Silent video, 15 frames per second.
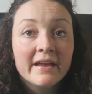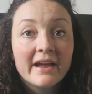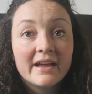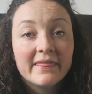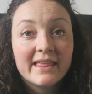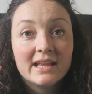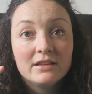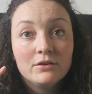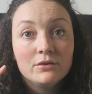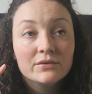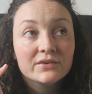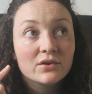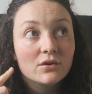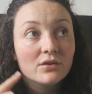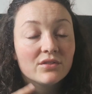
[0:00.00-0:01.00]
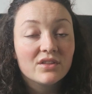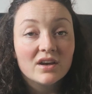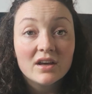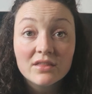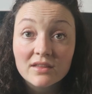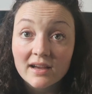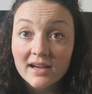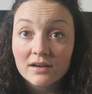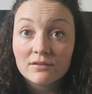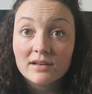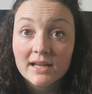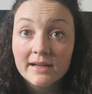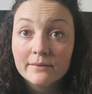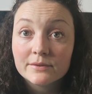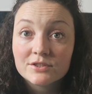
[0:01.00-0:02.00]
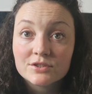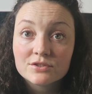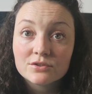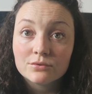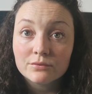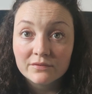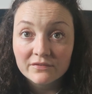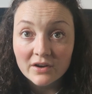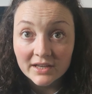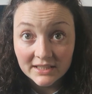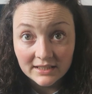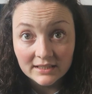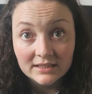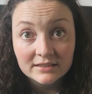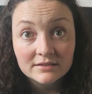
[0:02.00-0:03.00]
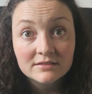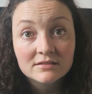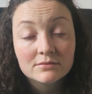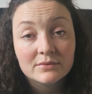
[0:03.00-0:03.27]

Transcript: And then you've got the other outlet, which is called Vineland,